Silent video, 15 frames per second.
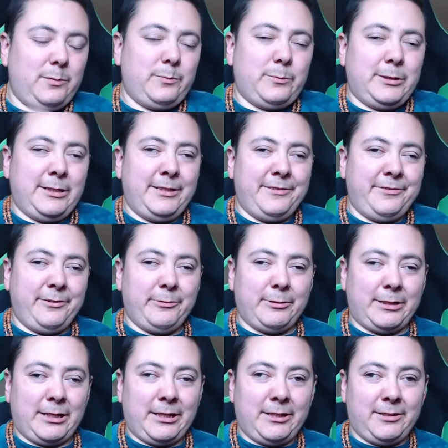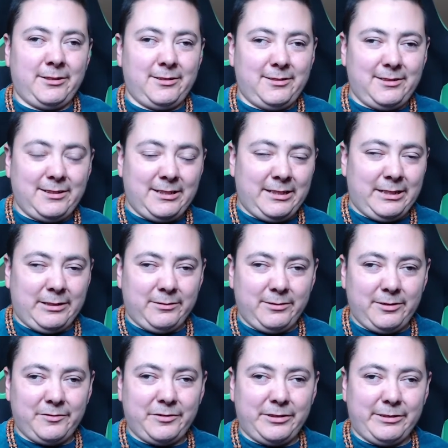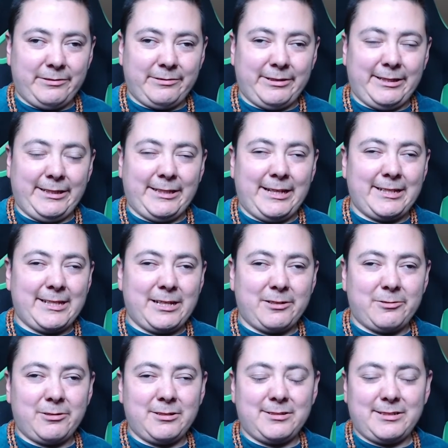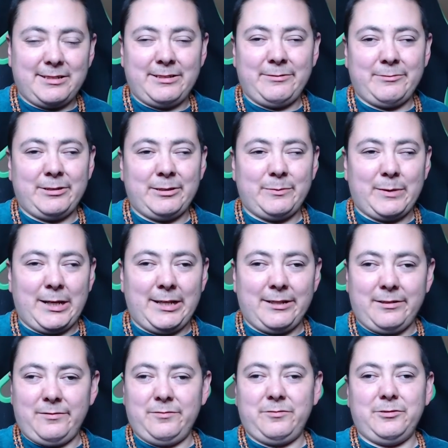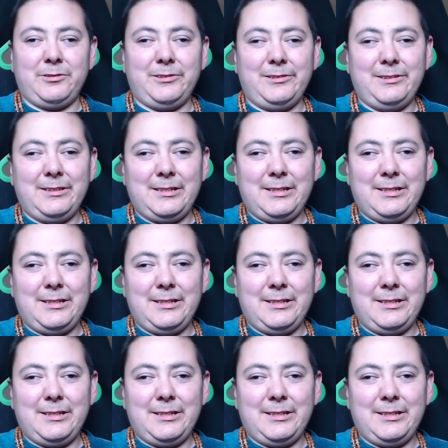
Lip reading: But if you want to, you know, if you really like that course and you want to buy it in full,